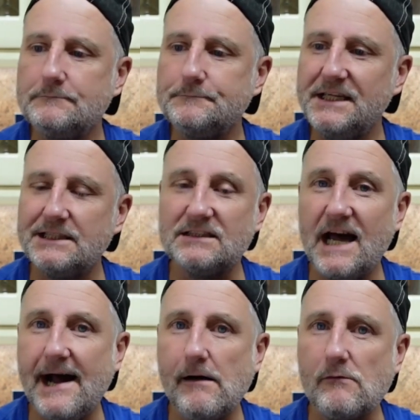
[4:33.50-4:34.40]
picked
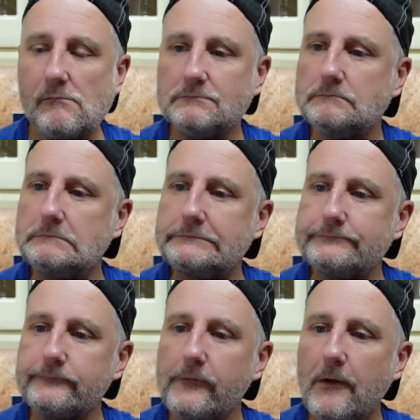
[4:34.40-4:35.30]
that out.
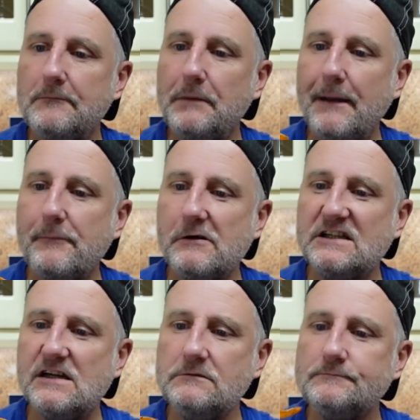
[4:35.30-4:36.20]

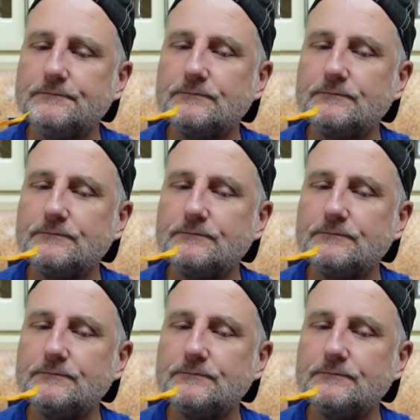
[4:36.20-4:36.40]
Paprika.